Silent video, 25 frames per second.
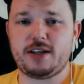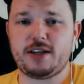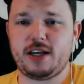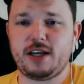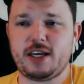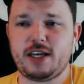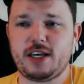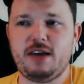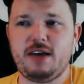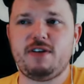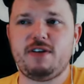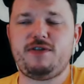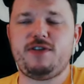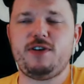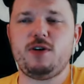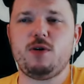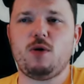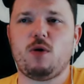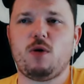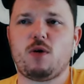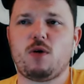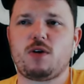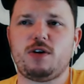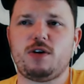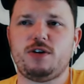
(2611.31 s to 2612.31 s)
Like, even if you
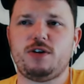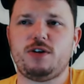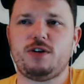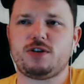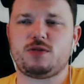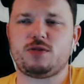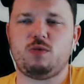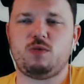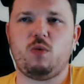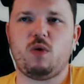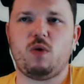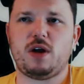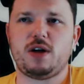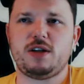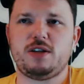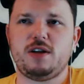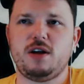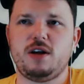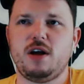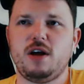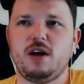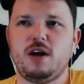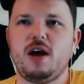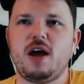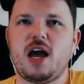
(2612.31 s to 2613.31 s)
ordered just one,
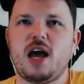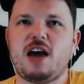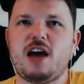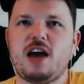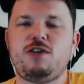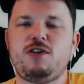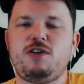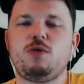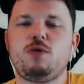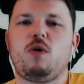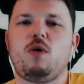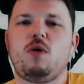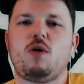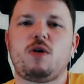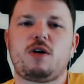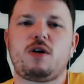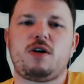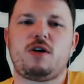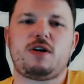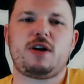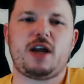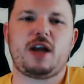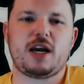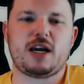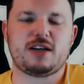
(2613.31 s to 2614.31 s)
if you ordered
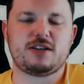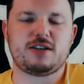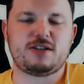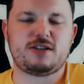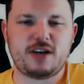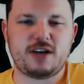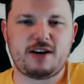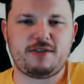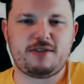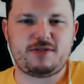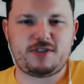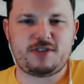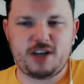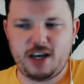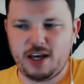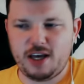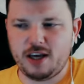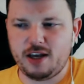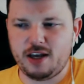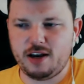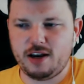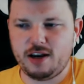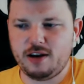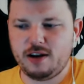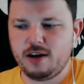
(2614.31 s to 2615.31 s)
like a set of
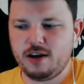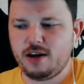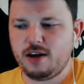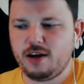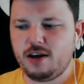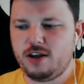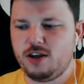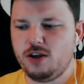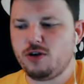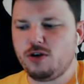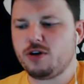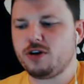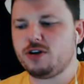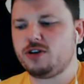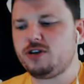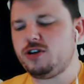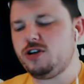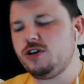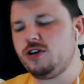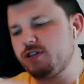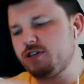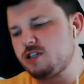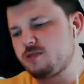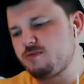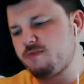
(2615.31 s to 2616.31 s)
10, you
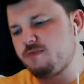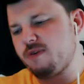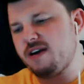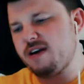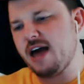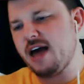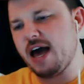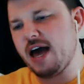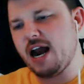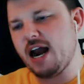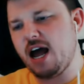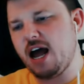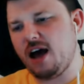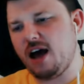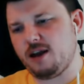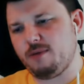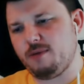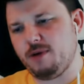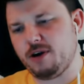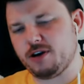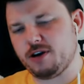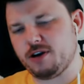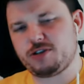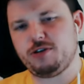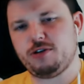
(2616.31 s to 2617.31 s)
could spread that out
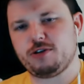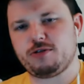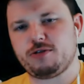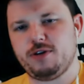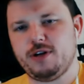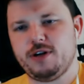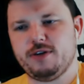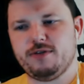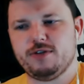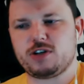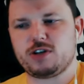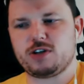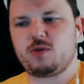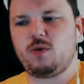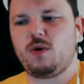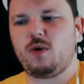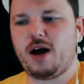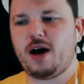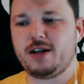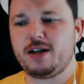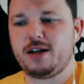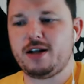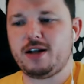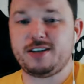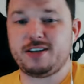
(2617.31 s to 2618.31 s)
amongst 2 or 3 different
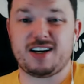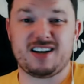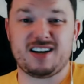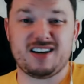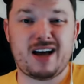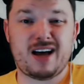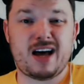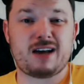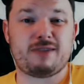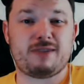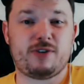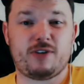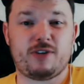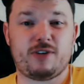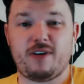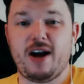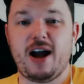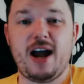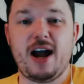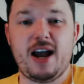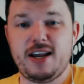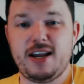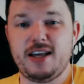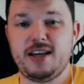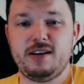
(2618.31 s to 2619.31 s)
squads and get a lot of
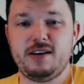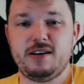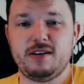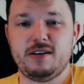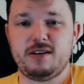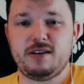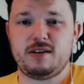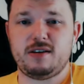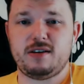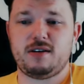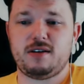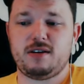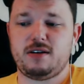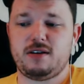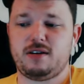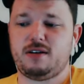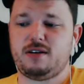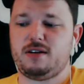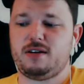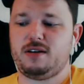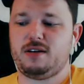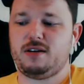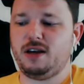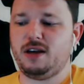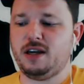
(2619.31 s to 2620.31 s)
variety
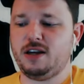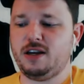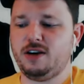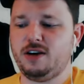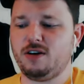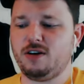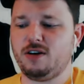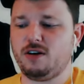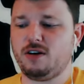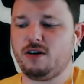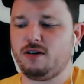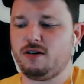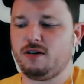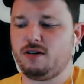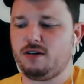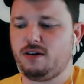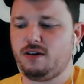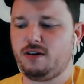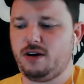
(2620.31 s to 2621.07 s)
in your